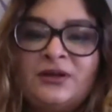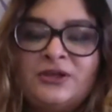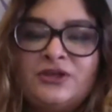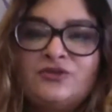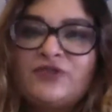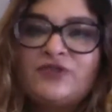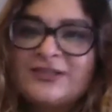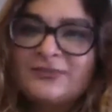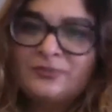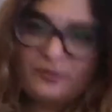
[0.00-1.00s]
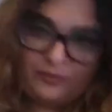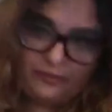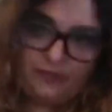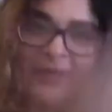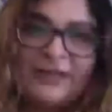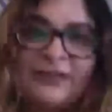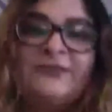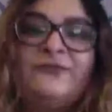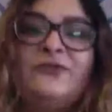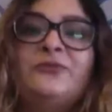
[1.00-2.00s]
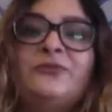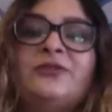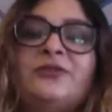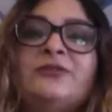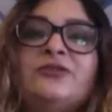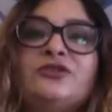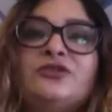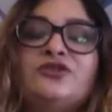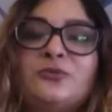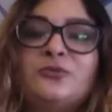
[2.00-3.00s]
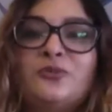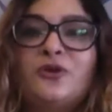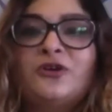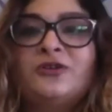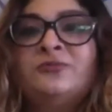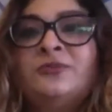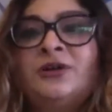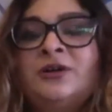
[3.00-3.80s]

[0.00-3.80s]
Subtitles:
you dress up right from top to bottom,